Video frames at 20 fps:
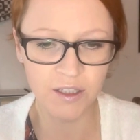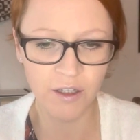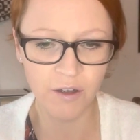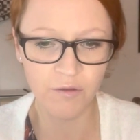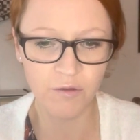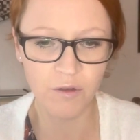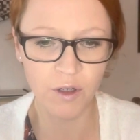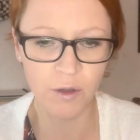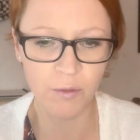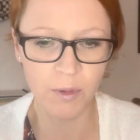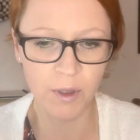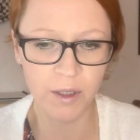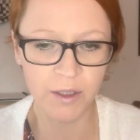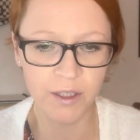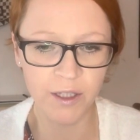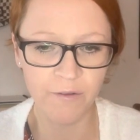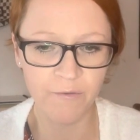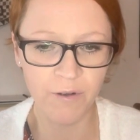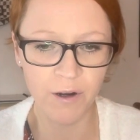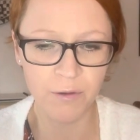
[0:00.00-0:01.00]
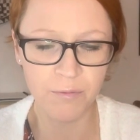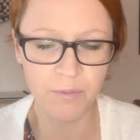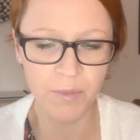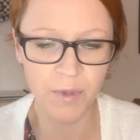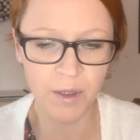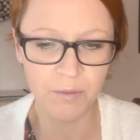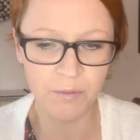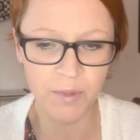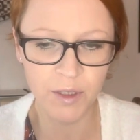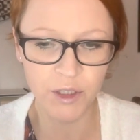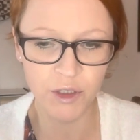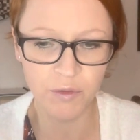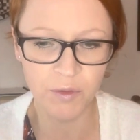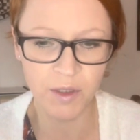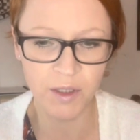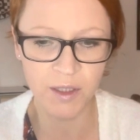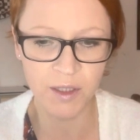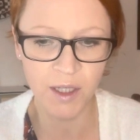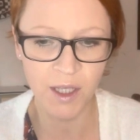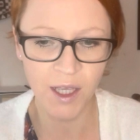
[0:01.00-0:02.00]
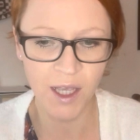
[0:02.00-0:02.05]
of global development measurement